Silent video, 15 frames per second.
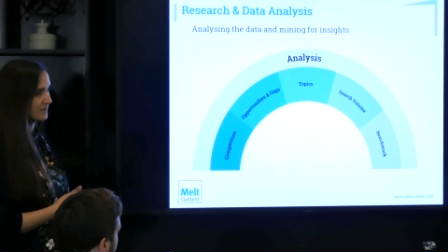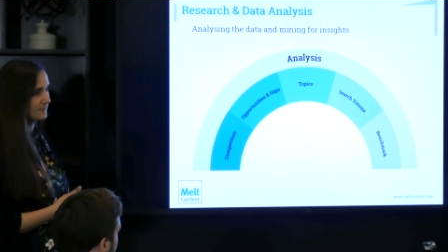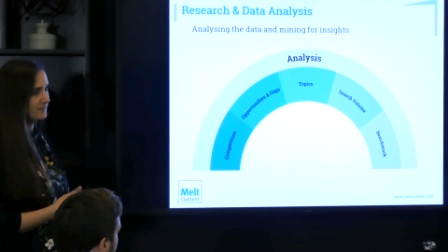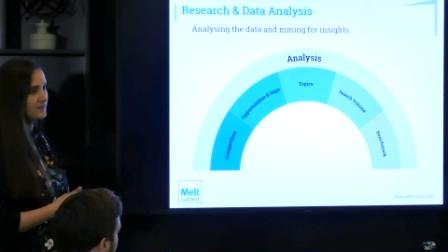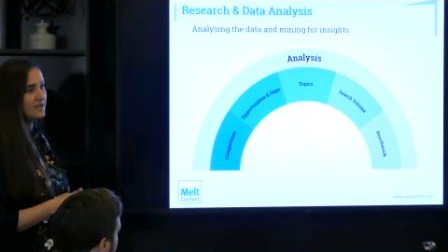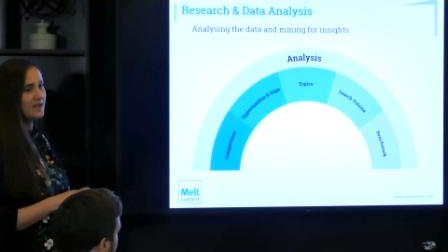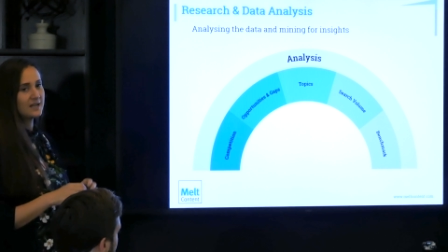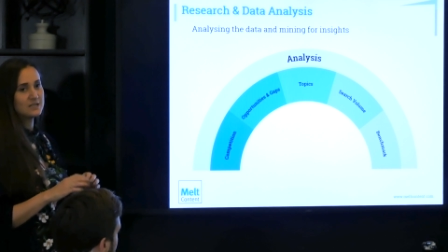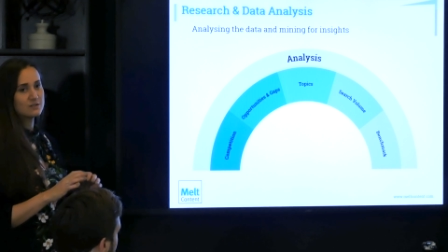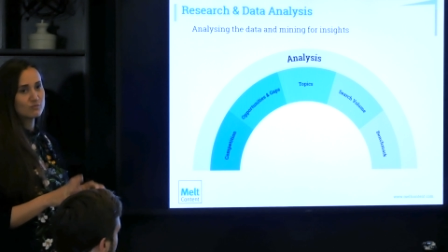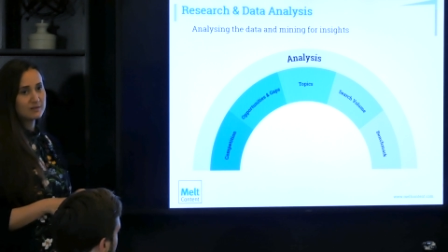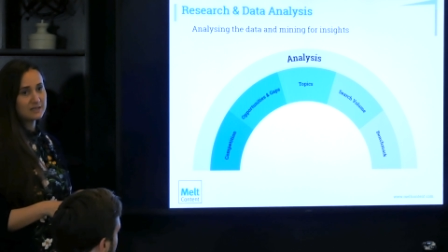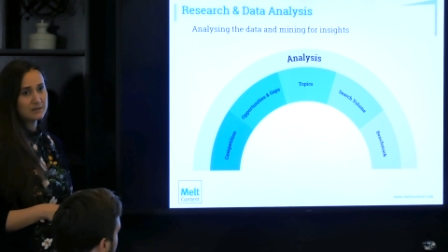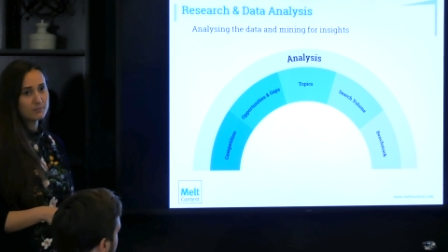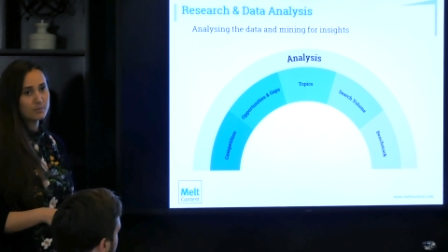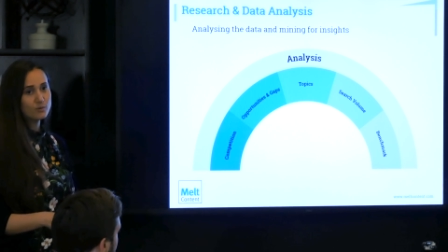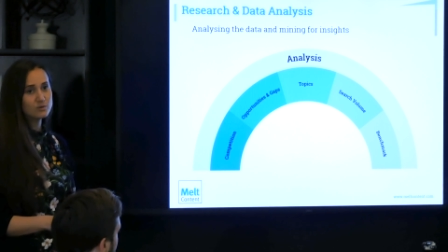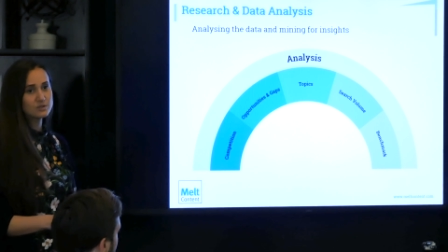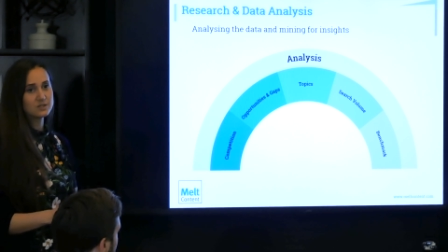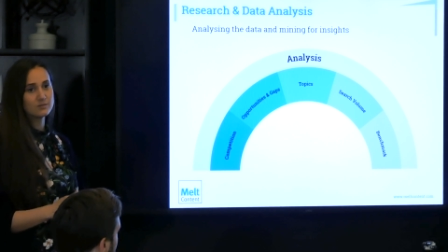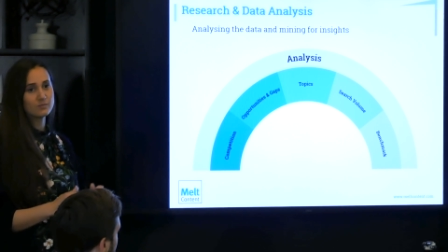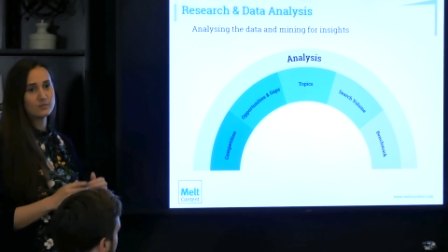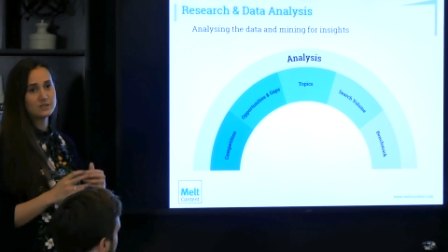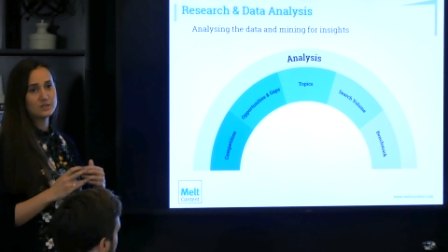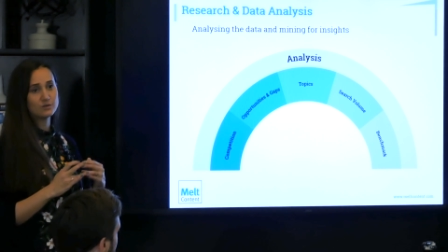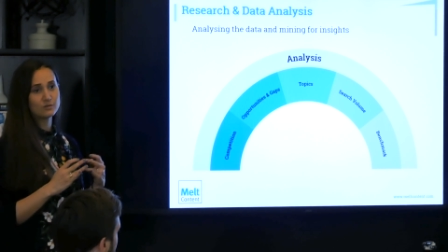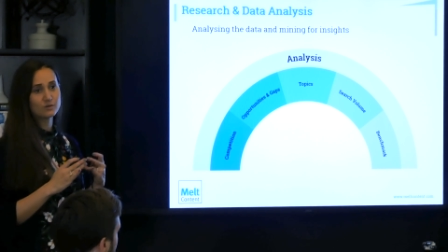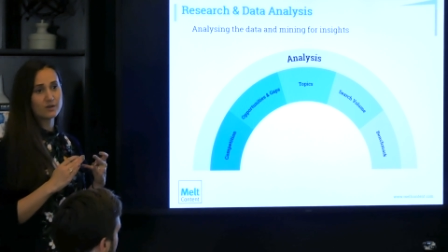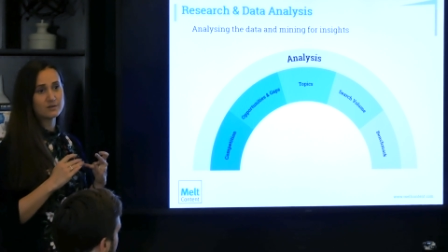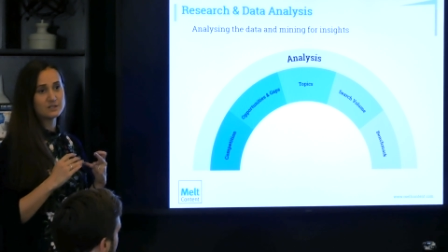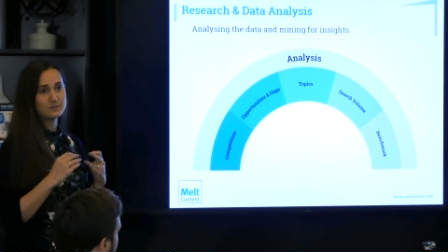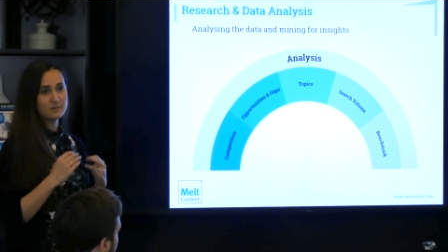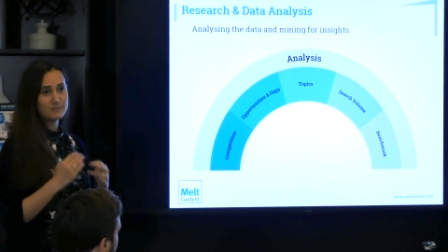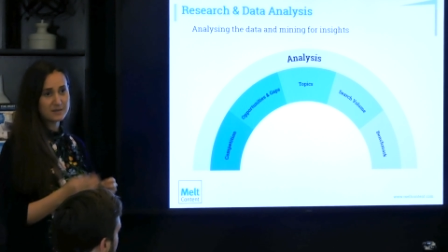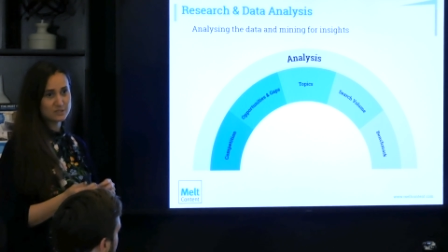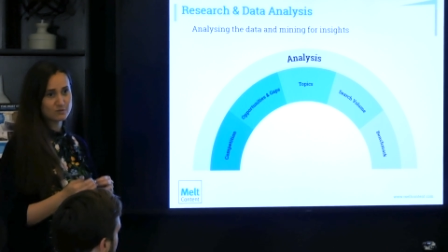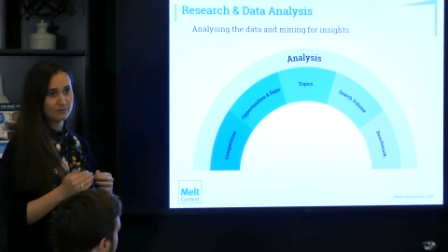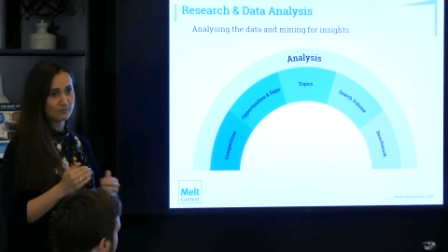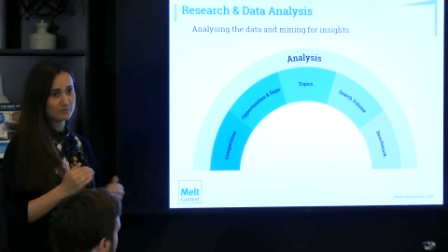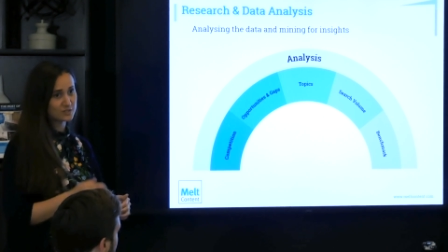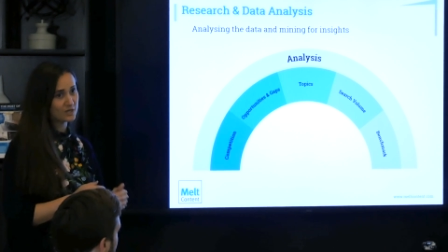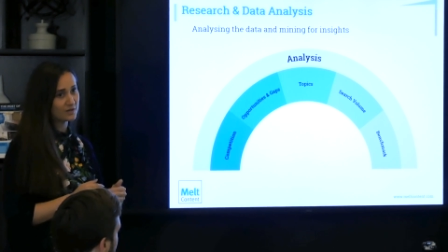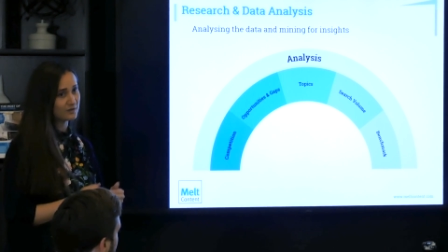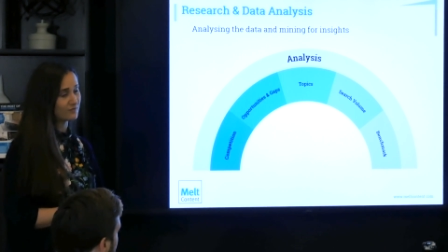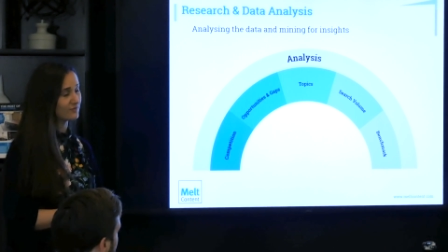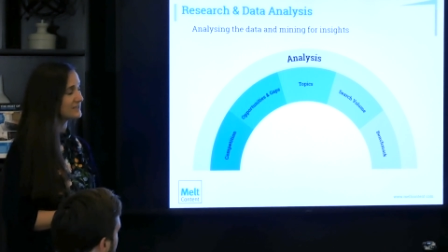that? And it's really important when you're going to be measuring return on